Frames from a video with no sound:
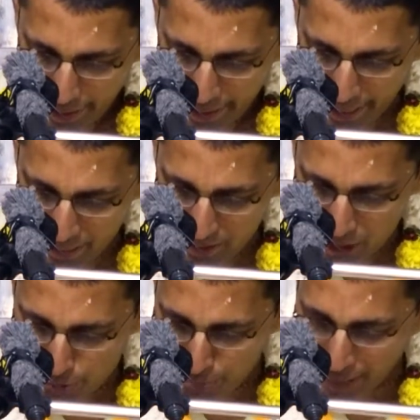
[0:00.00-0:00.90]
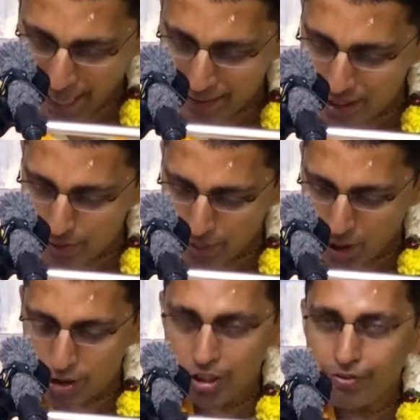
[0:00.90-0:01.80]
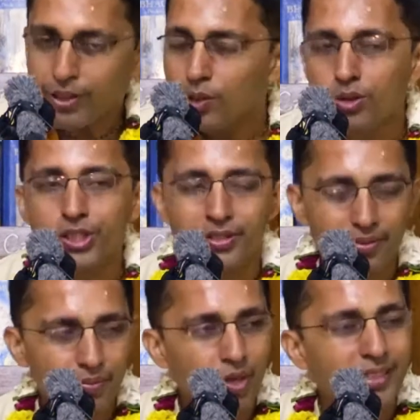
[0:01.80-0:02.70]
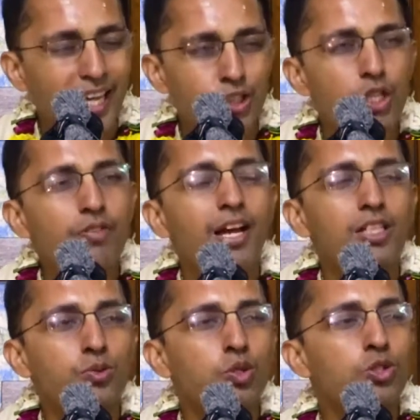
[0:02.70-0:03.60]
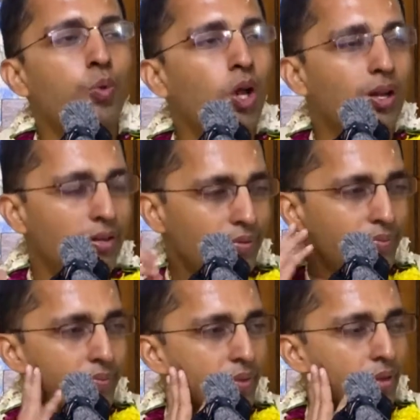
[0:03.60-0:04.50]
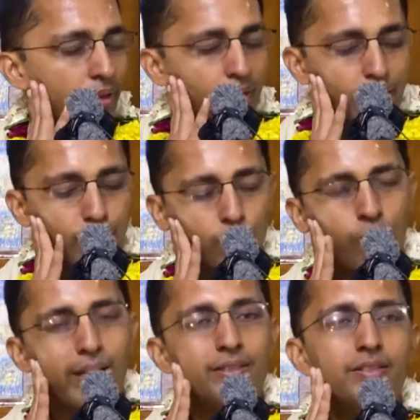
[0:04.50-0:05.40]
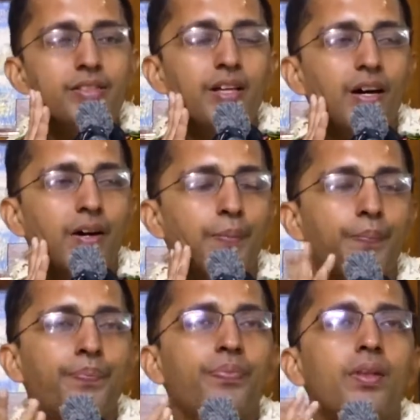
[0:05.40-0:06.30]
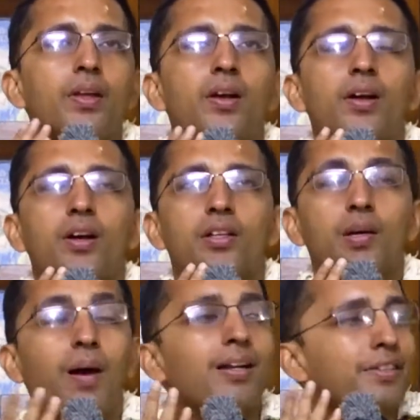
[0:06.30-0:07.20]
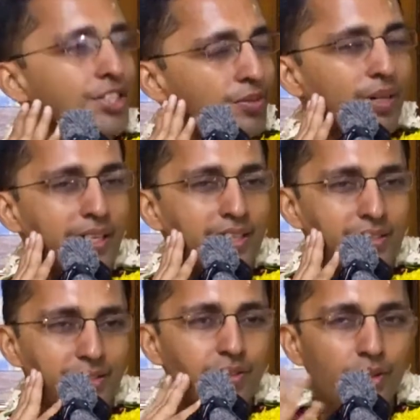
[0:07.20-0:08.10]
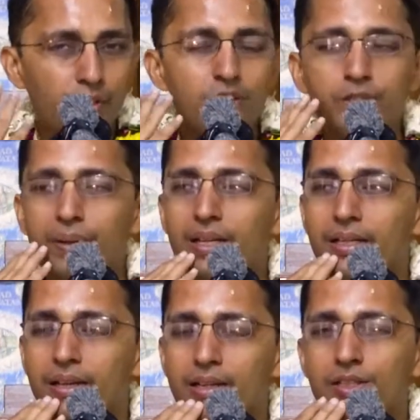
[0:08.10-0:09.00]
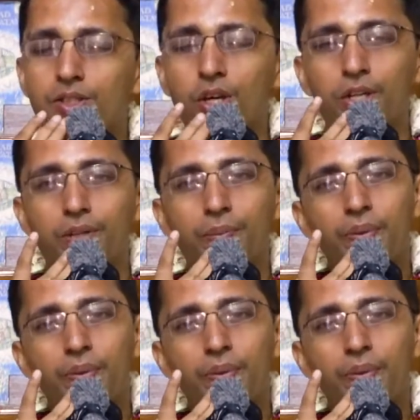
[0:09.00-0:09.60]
And this pride is because of illusion. Because actually we are so small. You know, once Tamal Krishna Maharaj, he was a big leader in ISKCON.